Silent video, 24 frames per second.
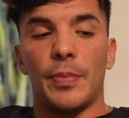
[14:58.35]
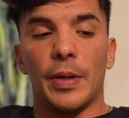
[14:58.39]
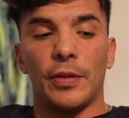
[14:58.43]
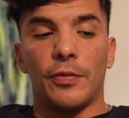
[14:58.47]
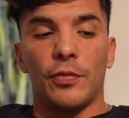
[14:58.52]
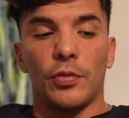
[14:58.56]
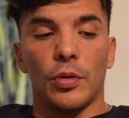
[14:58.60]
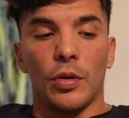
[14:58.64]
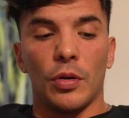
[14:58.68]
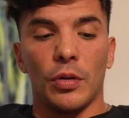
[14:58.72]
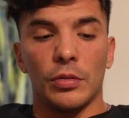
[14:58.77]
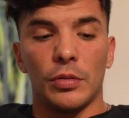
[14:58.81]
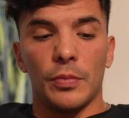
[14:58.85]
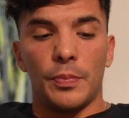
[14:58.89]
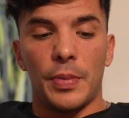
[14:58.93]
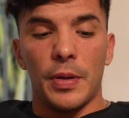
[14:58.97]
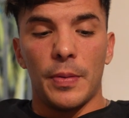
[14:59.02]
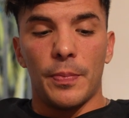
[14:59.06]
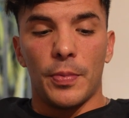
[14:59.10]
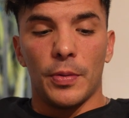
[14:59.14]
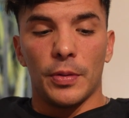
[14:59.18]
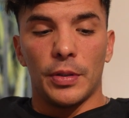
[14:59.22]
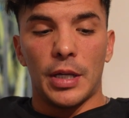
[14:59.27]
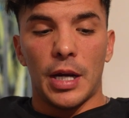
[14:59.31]
But to all the
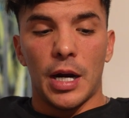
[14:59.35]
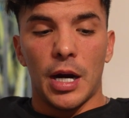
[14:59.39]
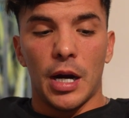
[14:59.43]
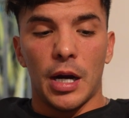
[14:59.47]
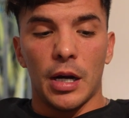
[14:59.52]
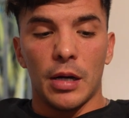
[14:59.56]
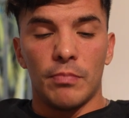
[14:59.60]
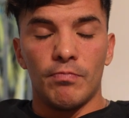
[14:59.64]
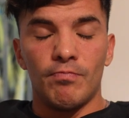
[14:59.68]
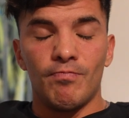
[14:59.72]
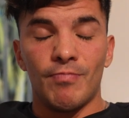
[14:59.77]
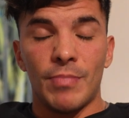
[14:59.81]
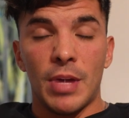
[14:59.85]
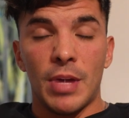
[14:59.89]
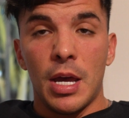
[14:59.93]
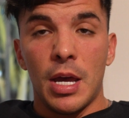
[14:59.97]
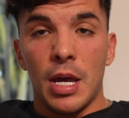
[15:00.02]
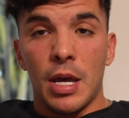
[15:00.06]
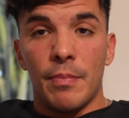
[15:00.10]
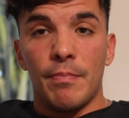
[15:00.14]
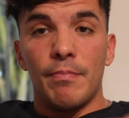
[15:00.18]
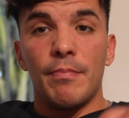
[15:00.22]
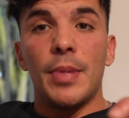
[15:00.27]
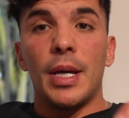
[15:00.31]
people that are
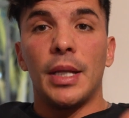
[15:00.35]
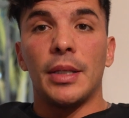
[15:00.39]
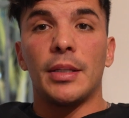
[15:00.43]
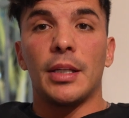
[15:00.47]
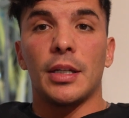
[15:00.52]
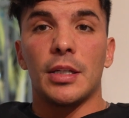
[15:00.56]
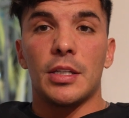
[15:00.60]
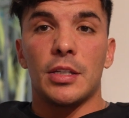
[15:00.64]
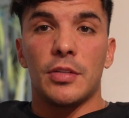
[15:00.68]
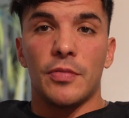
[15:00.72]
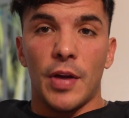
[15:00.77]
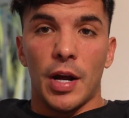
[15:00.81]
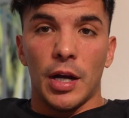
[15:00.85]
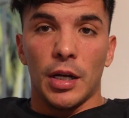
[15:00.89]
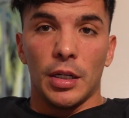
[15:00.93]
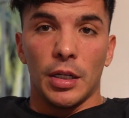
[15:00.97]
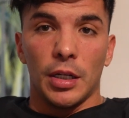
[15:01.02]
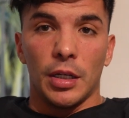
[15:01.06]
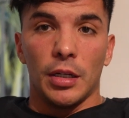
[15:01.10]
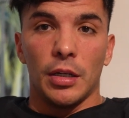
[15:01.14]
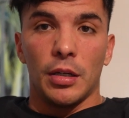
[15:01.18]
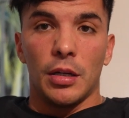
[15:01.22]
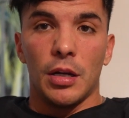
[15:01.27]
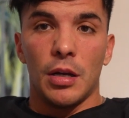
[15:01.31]
mentally
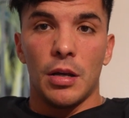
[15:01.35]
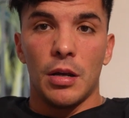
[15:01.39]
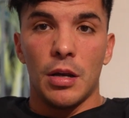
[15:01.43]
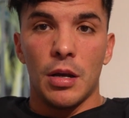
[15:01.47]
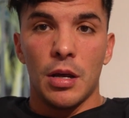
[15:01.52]
struggling